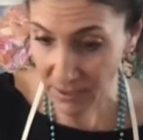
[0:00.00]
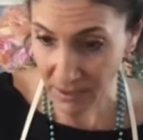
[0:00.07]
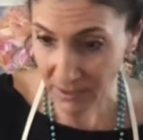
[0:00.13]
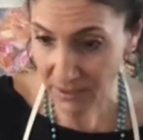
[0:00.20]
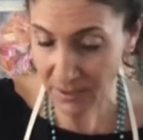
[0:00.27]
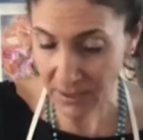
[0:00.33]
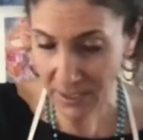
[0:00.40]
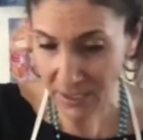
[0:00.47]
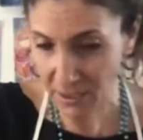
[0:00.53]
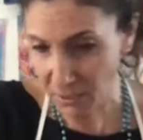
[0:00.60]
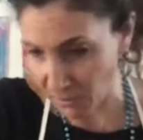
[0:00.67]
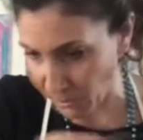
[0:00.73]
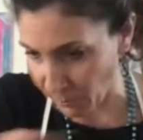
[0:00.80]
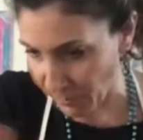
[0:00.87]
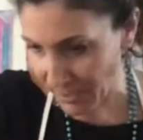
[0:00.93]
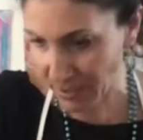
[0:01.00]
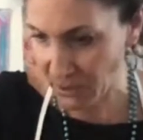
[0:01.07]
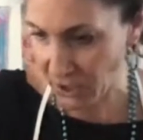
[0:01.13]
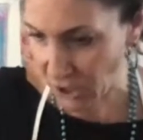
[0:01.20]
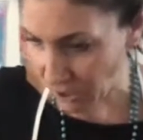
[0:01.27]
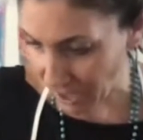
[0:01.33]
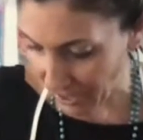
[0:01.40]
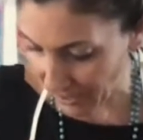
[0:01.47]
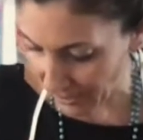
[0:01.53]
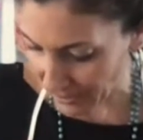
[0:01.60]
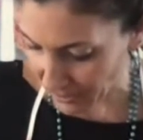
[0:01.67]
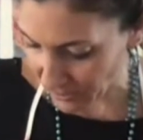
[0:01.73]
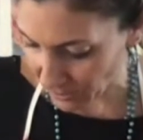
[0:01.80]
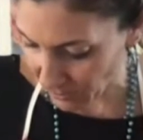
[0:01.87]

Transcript: and next thing you know, your paint's dry because